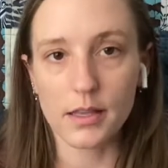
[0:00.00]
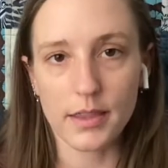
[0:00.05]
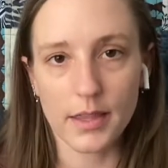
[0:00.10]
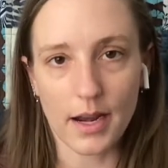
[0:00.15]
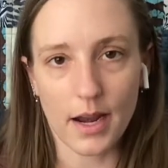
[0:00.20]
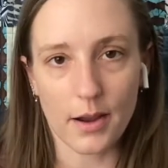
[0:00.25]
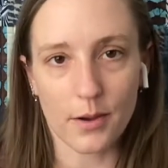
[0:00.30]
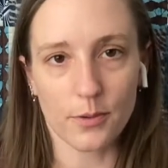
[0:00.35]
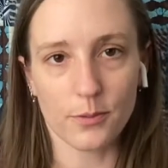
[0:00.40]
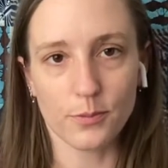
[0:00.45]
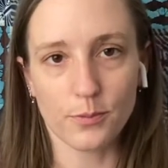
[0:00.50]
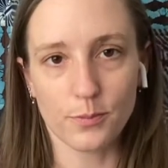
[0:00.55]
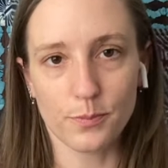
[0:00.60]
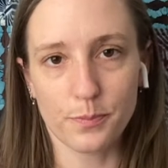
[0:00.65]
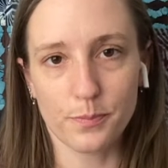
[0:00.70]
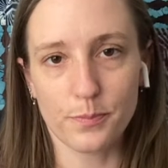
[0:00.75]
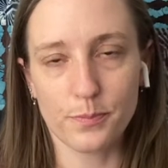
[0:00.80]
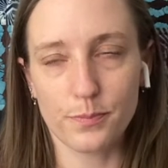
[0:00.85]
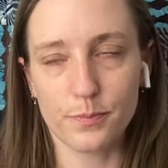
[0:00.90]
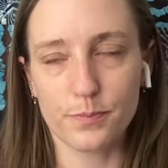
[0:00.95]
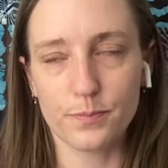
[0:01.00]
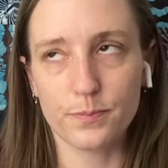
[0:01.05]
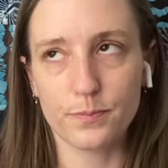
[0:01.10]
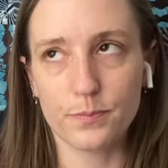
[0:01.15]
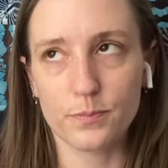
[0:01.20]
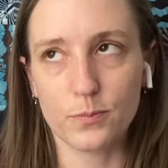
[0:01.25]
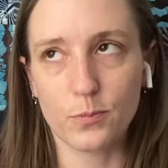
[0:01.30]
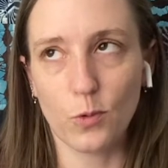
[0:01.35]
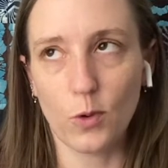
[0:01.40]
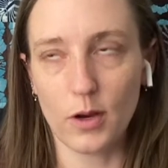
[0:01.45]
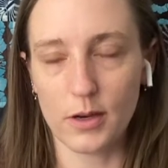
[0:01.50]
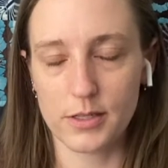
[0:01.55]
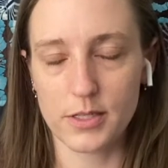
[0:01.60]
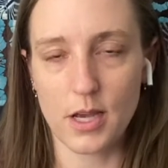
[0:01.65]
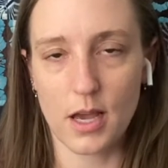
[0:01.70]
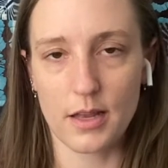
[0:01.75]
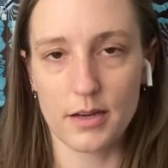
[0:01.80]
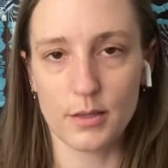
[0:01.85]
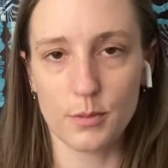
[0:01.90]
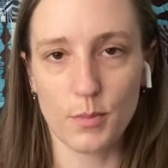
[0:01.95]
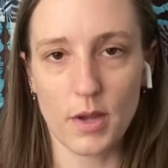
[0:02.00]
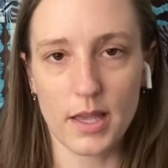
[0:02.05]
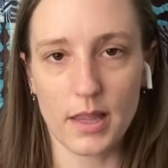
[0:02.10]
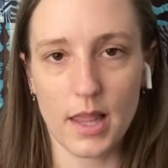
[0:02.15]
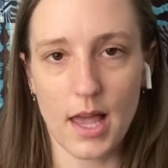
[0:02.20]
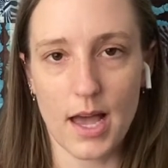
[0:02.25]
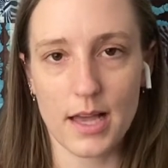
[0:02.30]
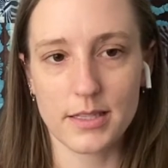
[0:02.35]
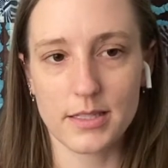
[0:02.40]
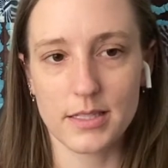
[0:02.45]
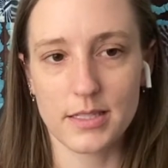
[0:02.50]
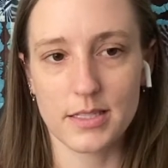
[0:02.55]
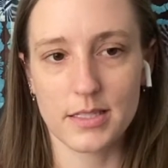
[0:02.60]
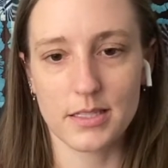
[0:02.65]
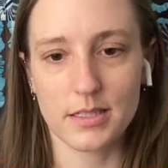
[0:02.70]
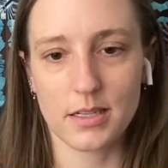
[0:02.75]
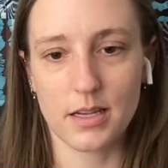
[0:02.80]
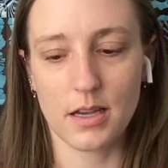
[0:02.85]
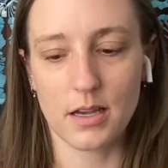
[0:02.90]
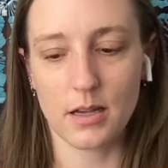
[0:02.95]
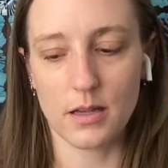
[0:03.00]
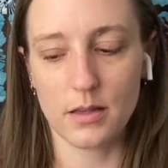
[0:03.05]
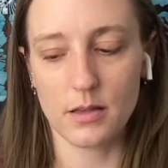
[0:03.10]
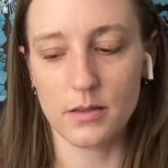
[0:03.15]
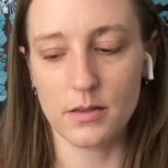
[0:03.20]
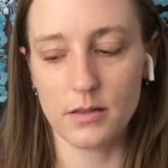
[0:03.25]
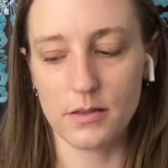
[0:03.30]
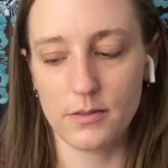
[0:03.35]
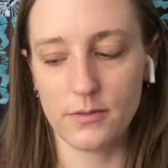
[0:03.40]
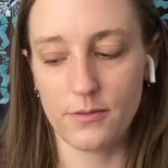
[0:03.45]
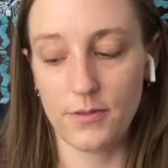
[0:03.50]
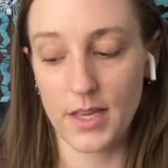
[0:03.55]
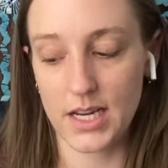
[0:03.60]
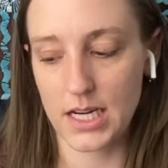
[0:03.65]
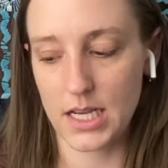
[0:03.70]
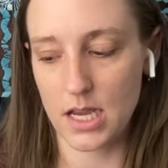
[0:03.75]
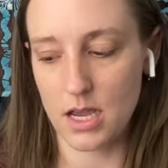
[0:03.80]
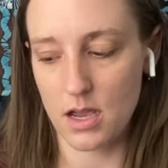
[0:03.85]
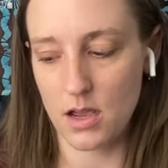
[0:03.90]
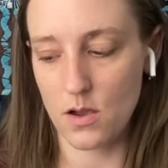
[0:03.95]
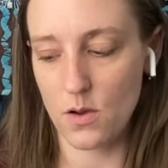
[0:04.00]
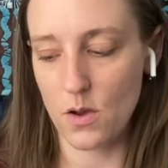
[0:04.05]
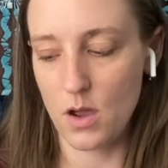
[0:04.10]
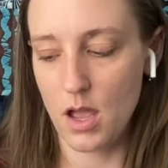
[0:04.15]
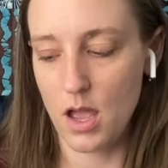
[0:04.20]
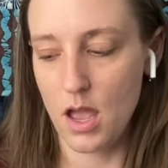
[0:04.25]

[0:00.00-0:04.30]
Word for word: that I worked on in my last uh, video